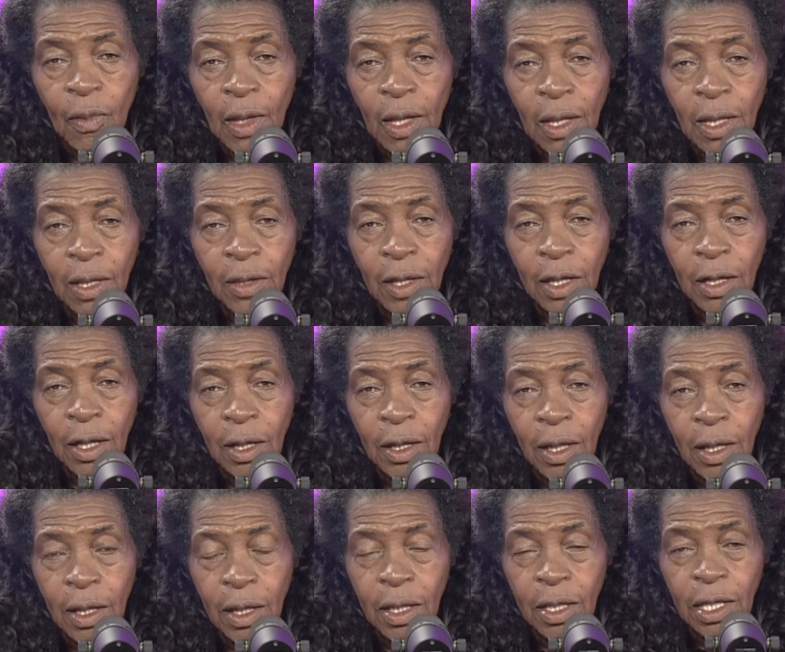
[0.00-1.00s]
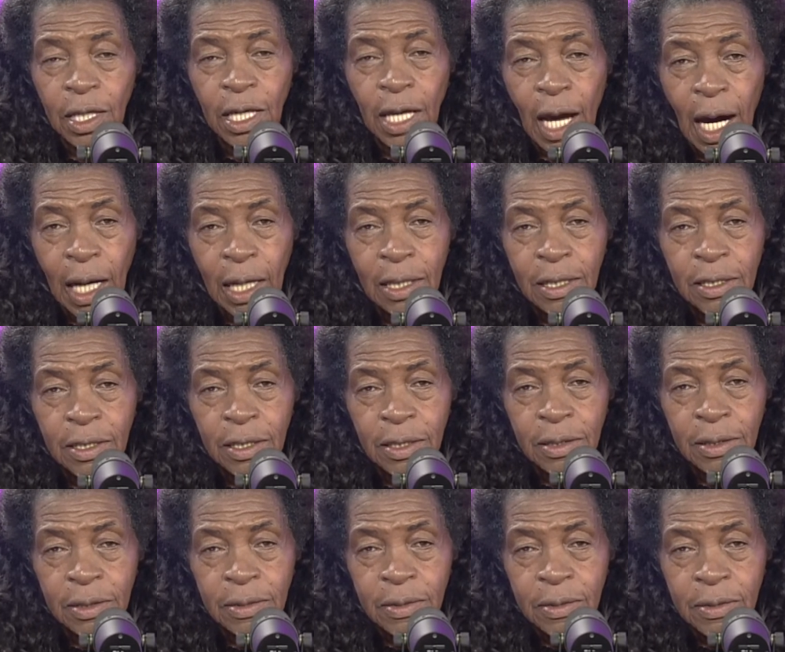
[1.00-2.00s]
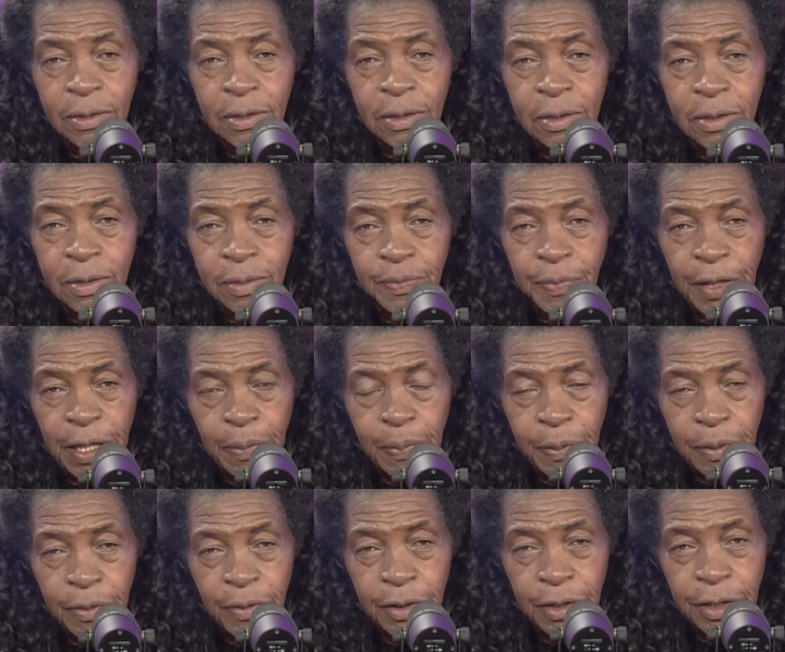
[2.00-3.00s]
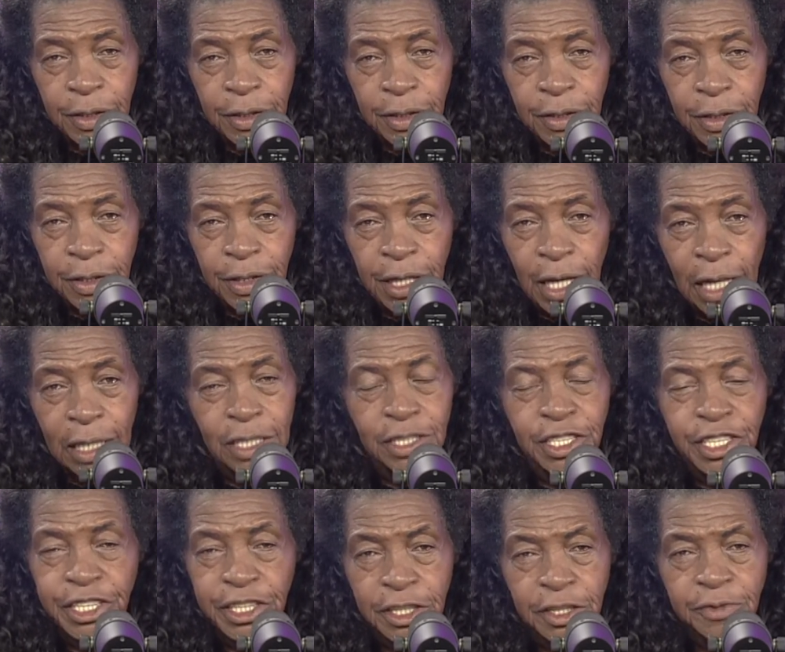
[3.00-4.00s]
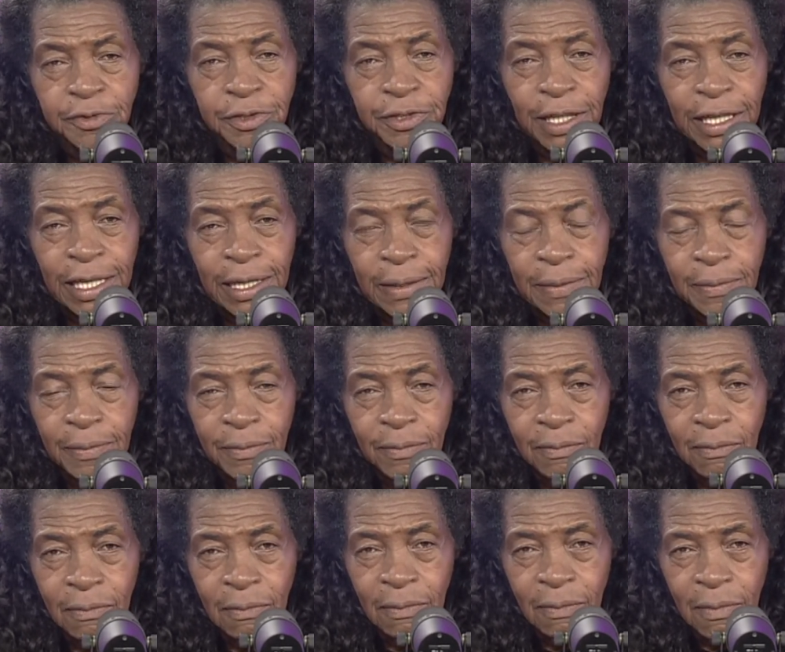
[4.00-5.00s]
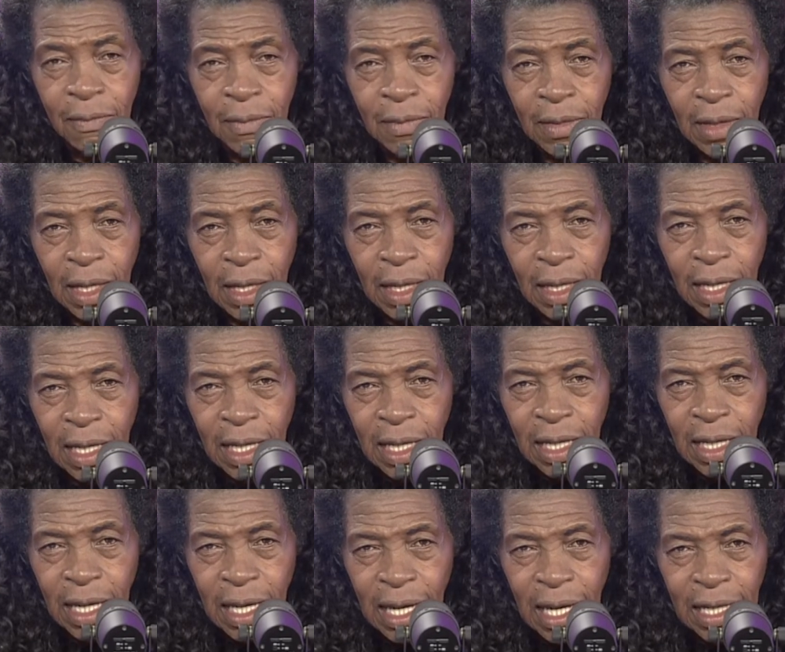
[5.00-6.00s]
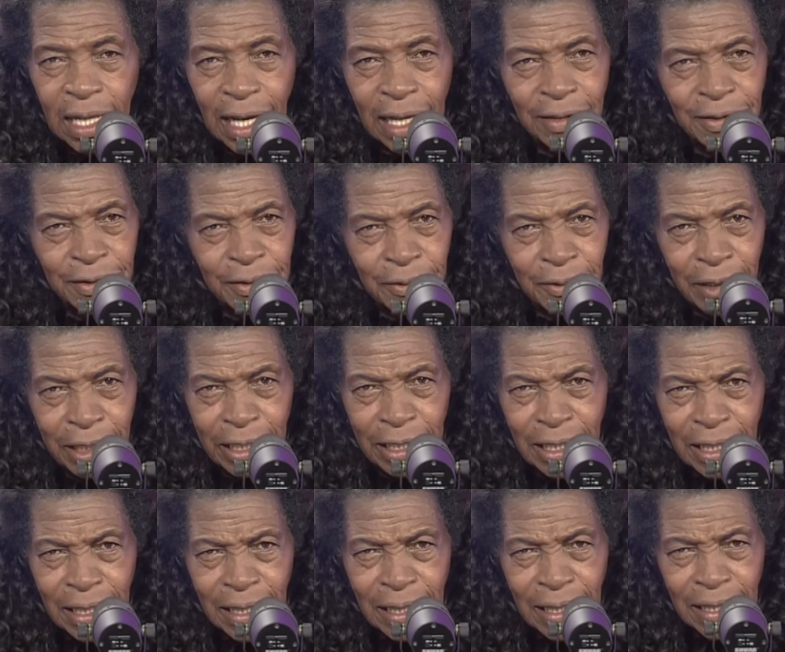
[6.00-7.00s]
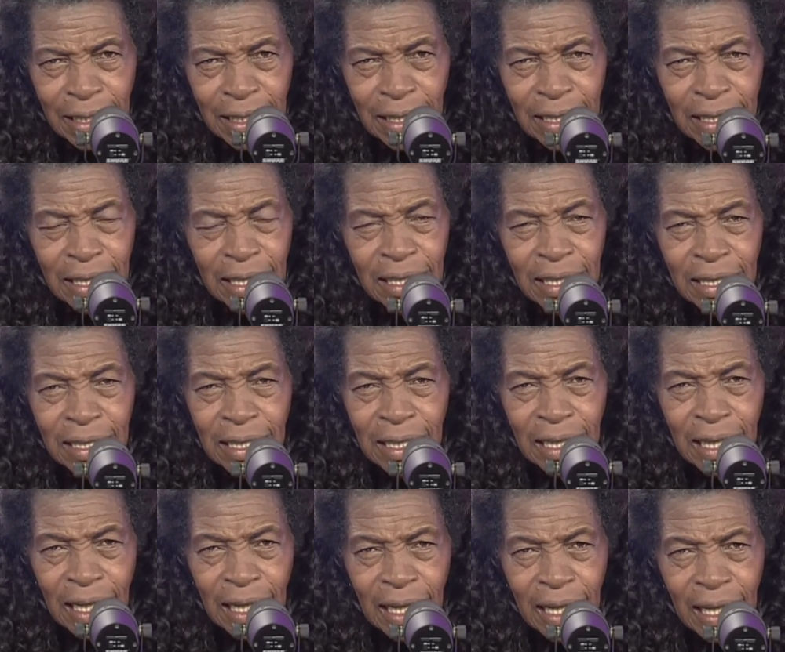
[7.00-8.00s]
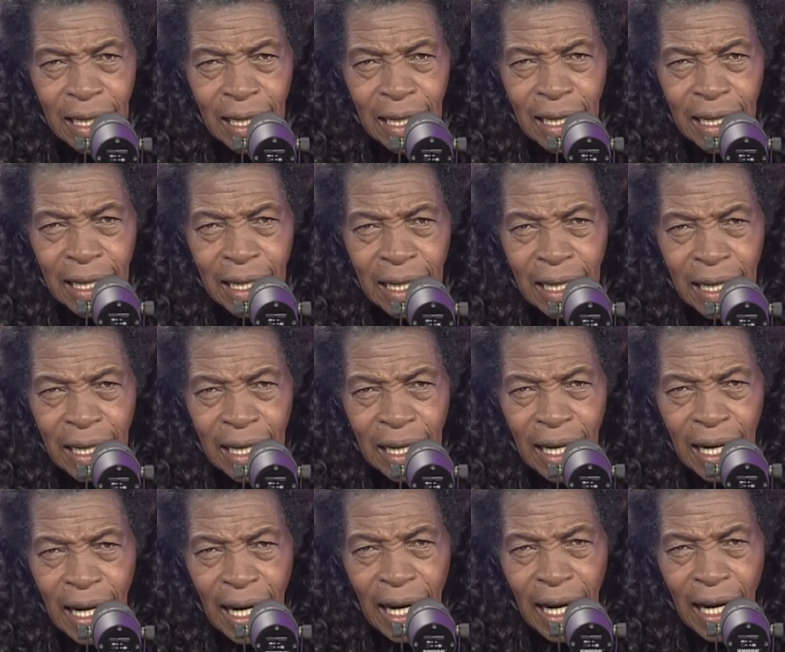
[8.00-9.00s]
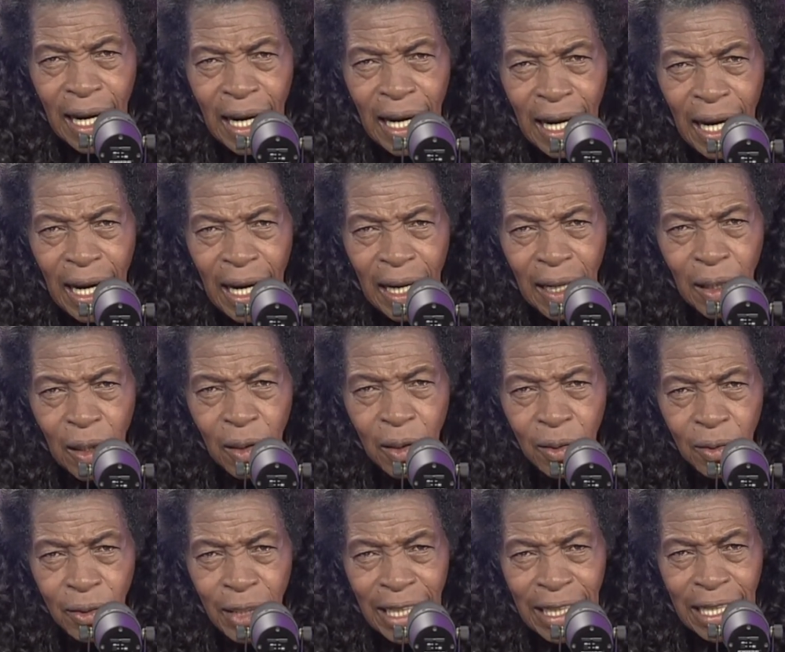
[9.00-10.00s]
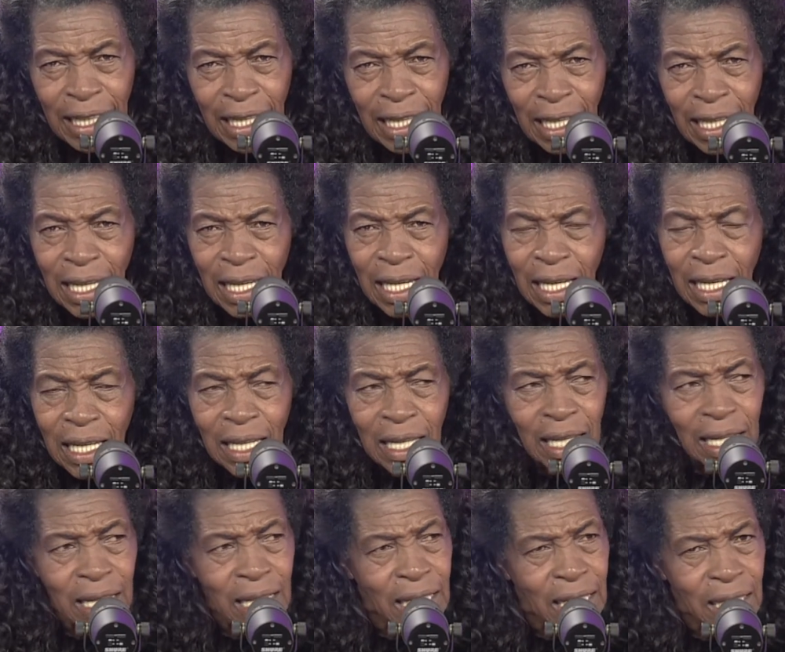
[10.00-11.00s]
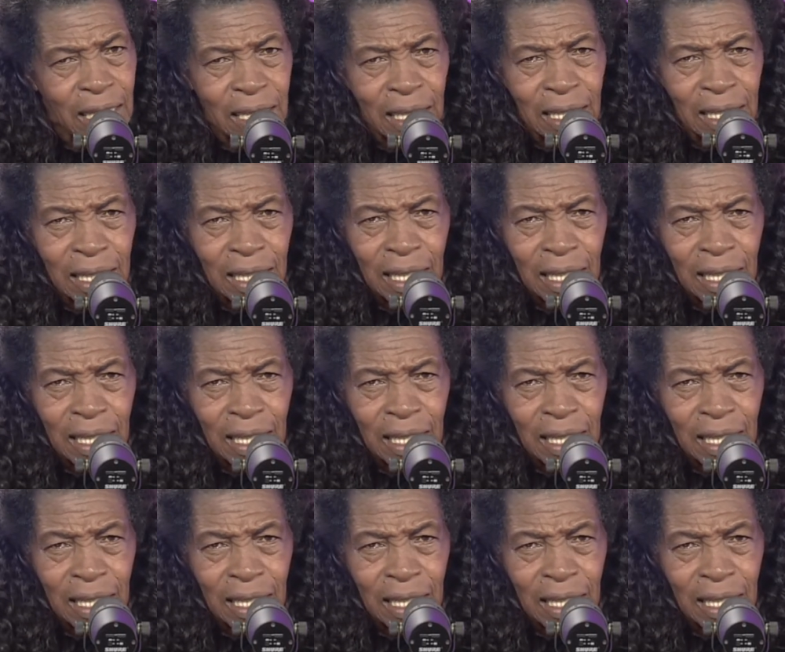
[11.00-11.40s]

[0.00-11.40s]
the young people, the, the young children. And I said, Well, uh, I, I, already, uh, uh